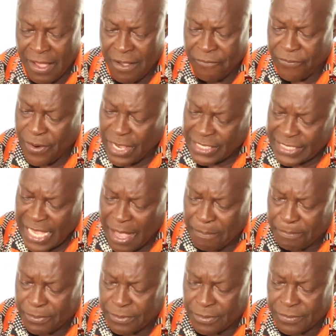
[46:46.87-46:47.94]
For
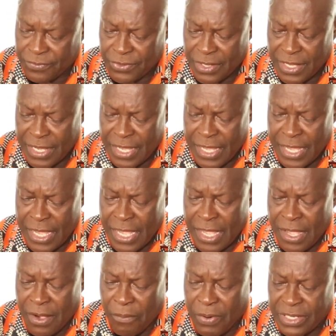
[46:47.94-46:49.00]
example,
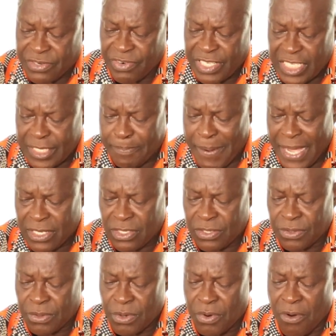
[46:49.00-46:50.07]
with respect
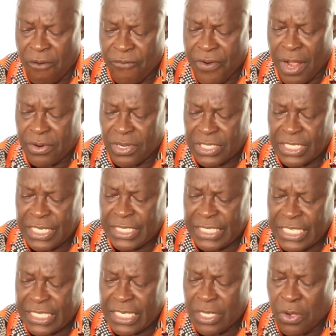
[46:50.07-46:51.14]
to Komfanochi
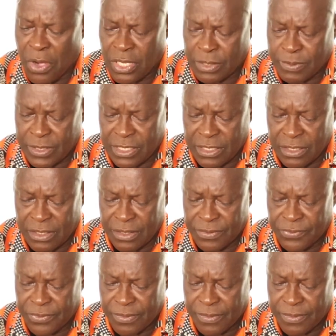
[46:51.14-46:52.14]
Teaching Hospital,